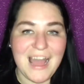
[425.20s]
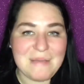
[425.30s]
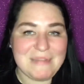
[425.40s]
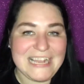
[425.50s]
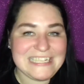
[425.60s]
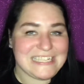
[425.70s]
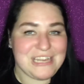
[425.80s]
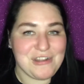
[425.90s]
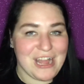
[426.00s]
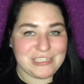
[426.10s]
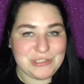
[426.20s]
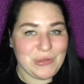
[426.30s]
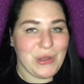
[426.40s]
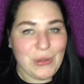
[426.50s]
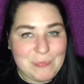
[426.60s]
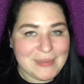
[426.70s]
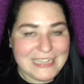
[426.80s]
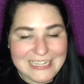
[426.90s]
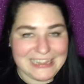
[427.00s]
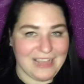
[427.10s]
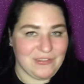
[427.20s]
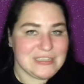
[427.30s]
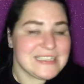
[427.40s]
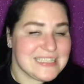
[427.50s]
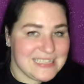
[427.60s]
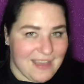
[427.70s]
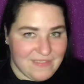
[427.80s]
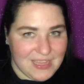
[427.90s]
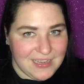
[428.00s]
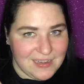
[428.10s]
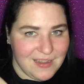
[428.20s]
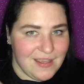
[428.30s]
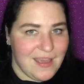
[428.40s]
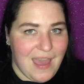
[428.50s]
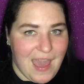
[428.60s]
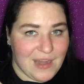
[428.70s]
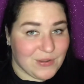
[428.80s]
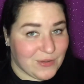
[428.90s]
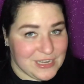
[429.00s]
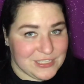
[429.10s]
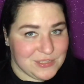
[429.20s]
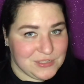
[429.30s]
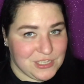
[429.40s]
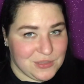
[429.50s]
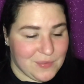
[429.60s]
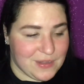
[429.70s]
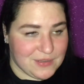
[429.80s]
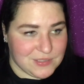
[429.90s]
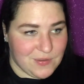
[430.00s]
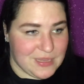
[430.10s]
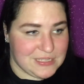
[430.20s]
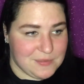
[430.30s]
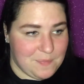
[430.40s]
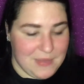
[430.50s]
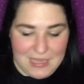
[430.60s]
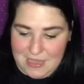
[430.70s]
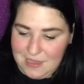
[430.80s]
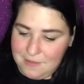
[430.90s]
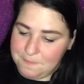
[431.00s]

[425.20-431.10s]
Up next is International Open Level 7. And according to Sushi, the winner is going to be